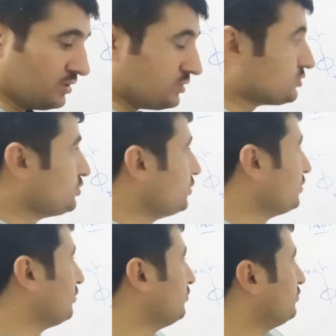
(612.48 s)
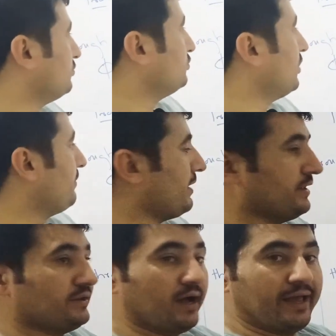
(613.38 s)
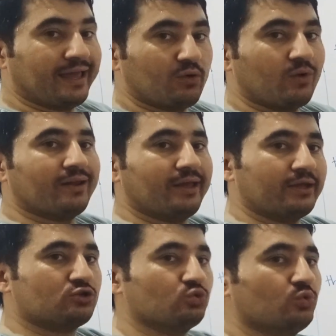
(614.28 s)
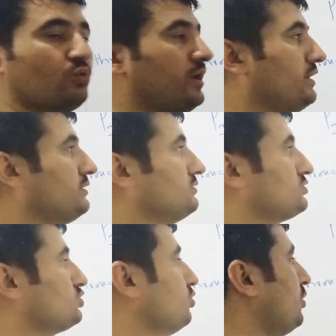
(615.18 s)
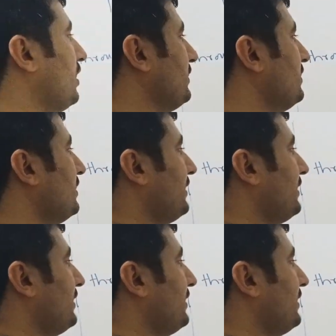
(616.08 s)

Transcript: So you have area A1, A2, and so on.